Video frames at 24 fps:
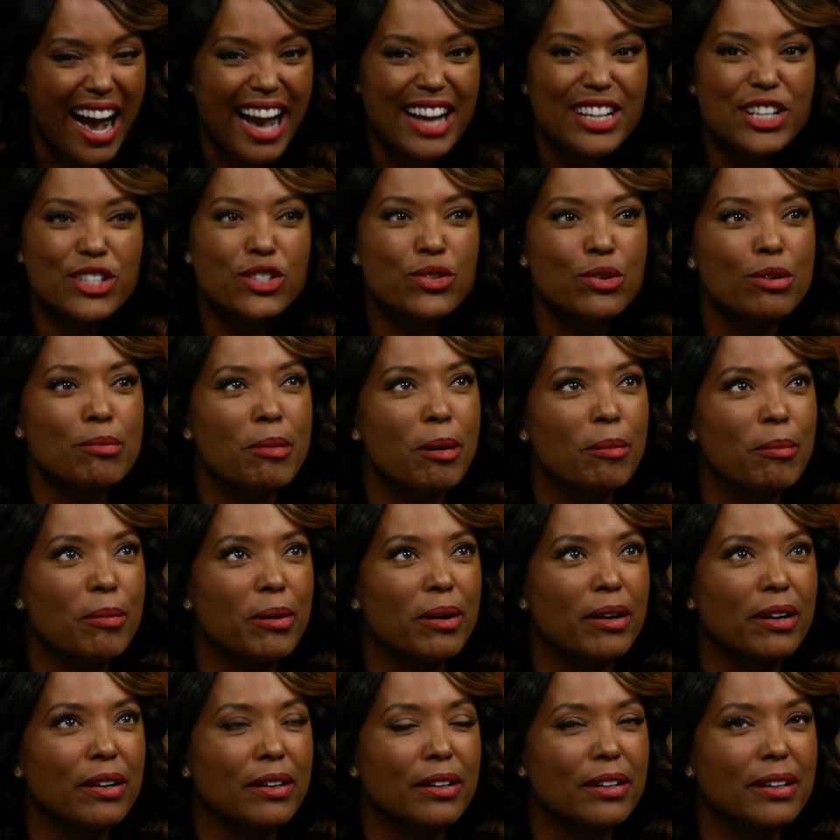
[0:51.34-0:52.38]
I just
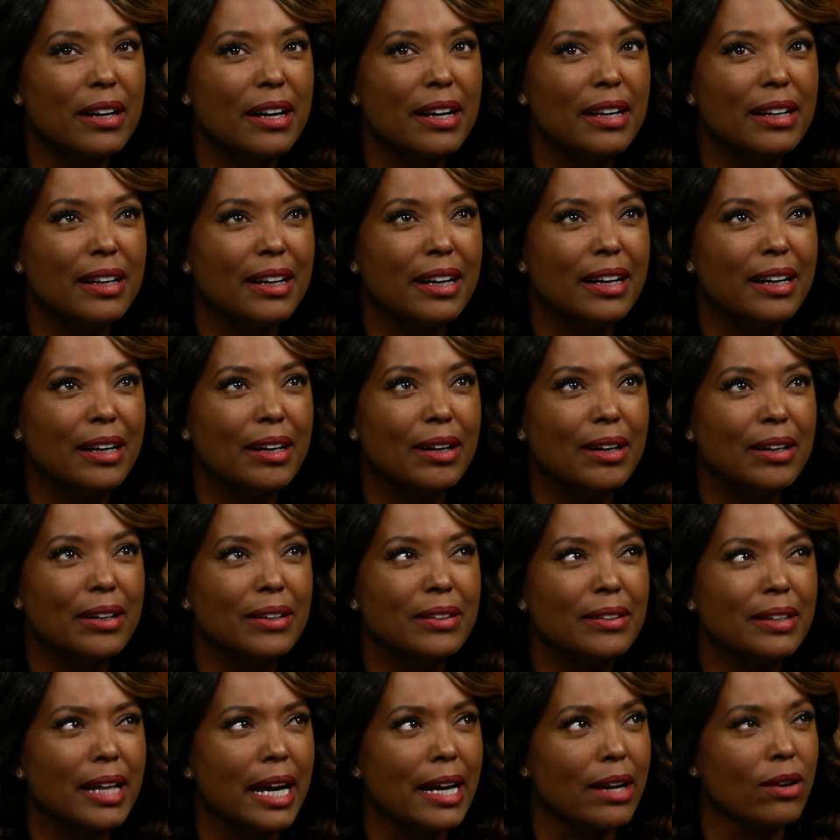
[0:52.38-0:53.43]
remember,
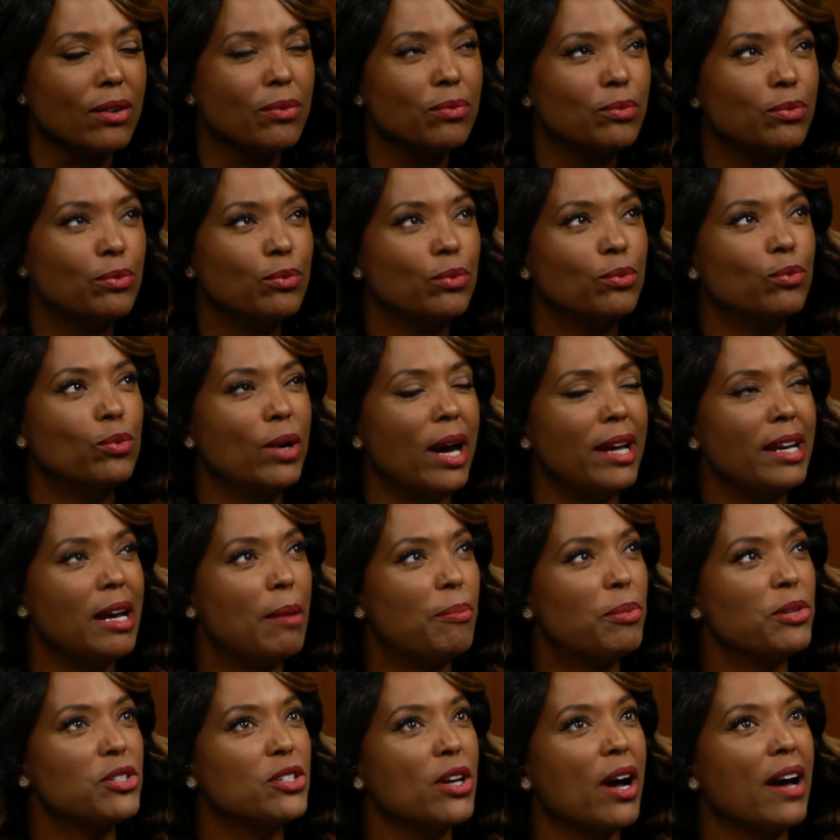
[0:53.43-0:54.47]
uh, like an
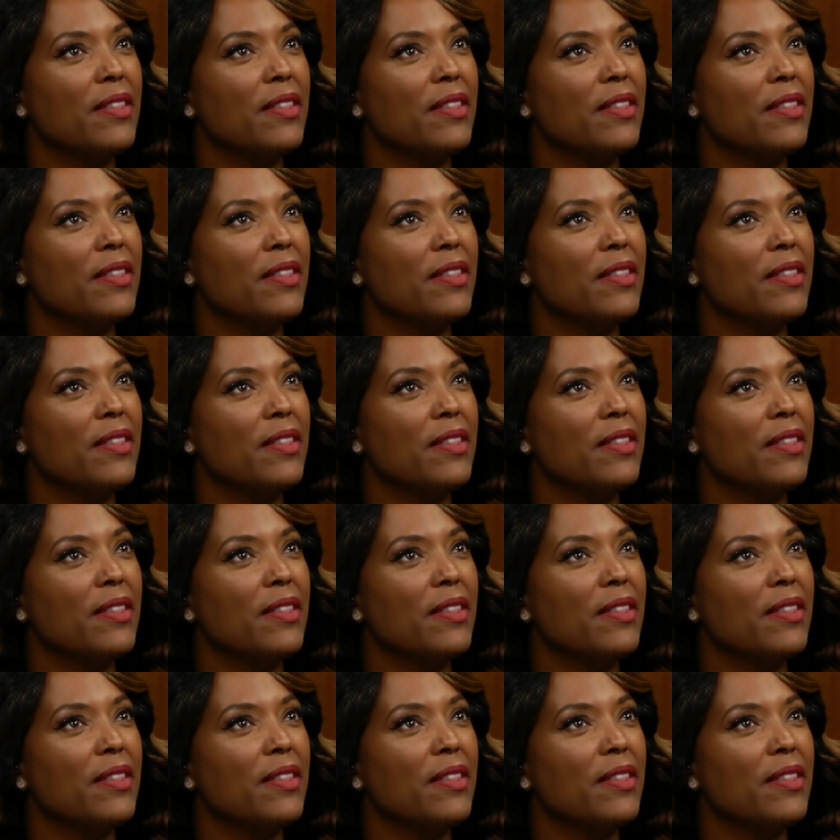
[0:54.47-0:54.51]
episode.